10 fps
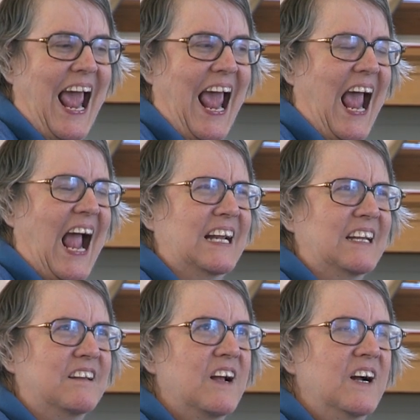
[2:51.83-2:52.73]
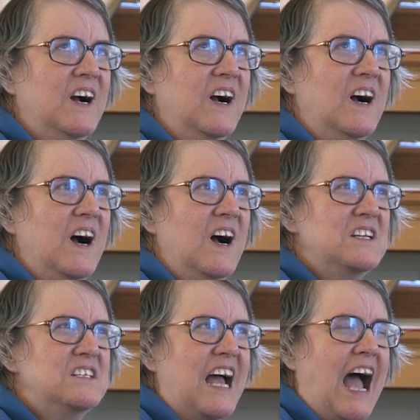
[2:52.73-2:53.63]
And
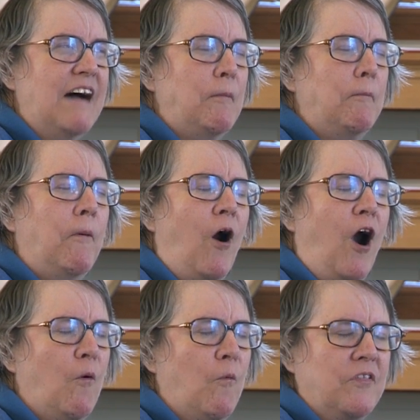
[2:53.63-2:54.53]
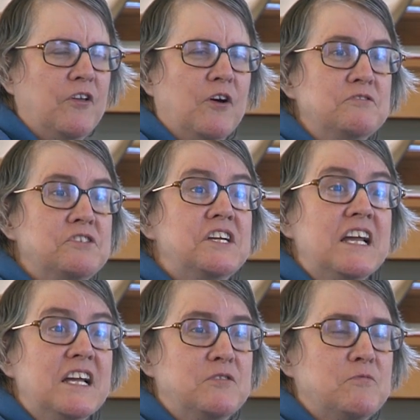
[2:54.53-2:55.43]
to have a part with those
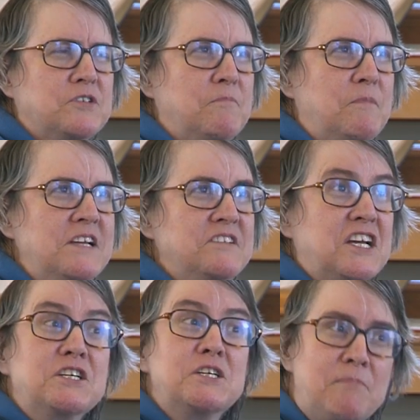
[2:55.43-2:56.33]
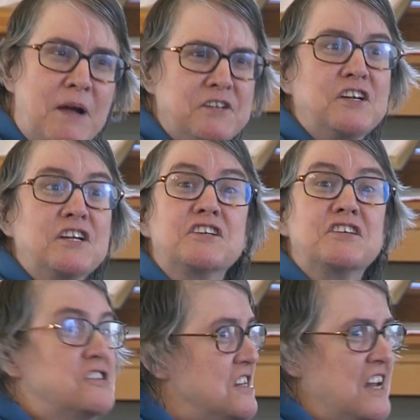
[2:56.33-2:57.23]
kids was amazing, especially
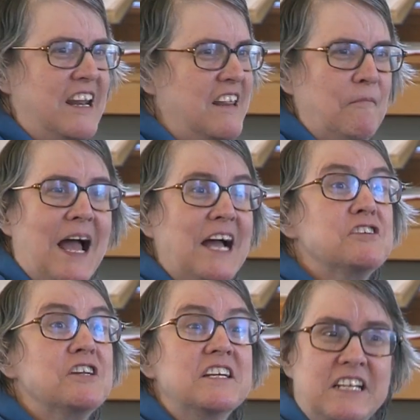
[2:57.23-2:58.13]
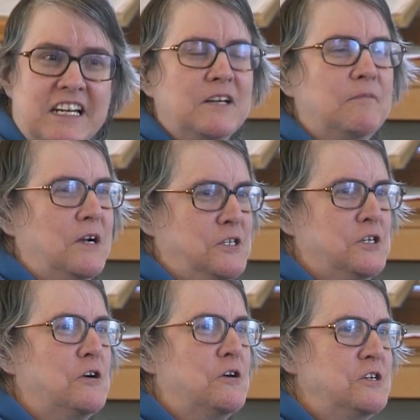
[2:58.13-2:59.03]
since none of them actually attended my
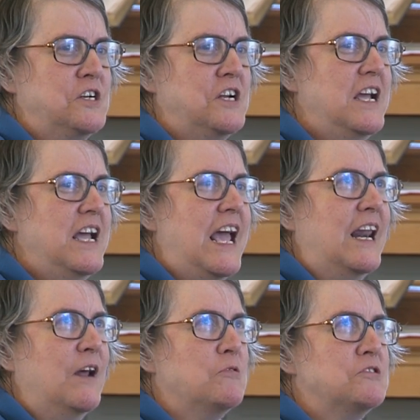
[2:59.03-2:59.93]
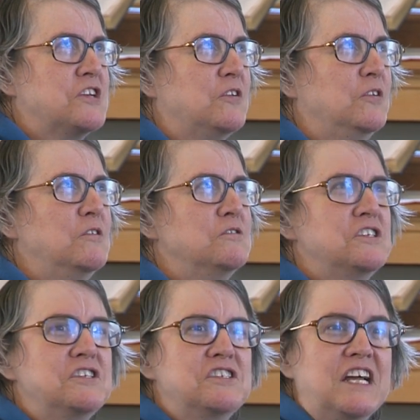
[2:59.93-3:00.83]
church. And it was the
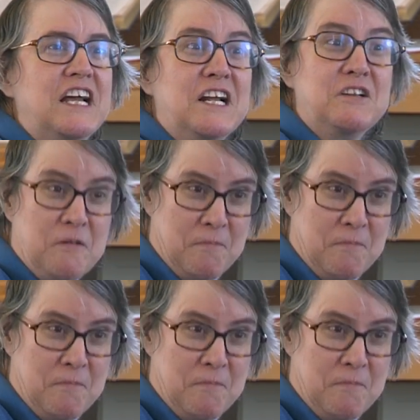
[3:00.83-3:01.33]
closest thing to